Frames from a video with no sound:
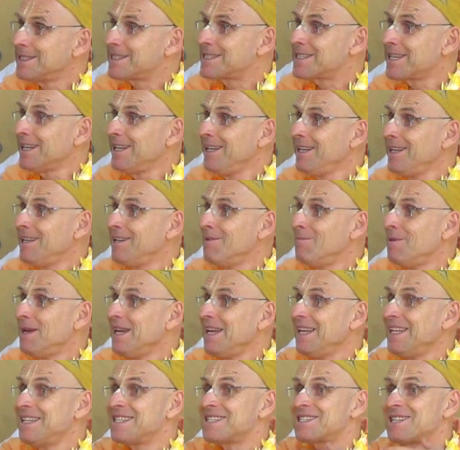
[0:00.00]
And suddenly the
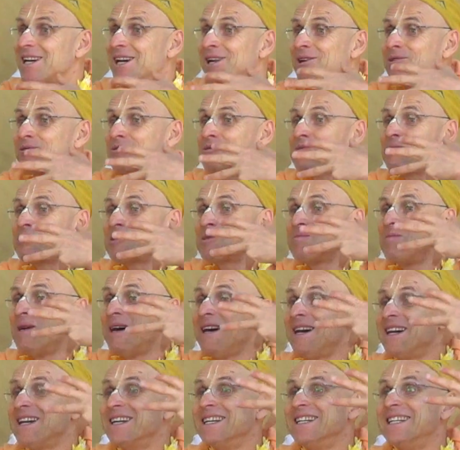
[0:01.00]
man started to
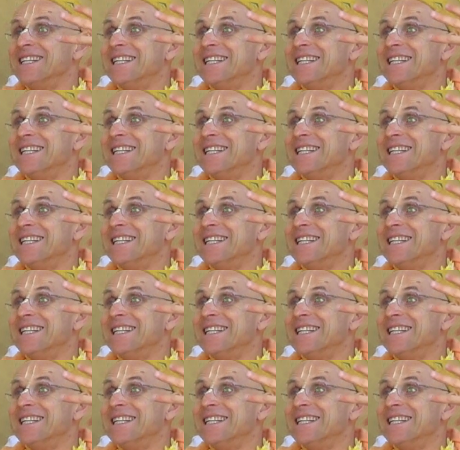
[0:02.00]
smile.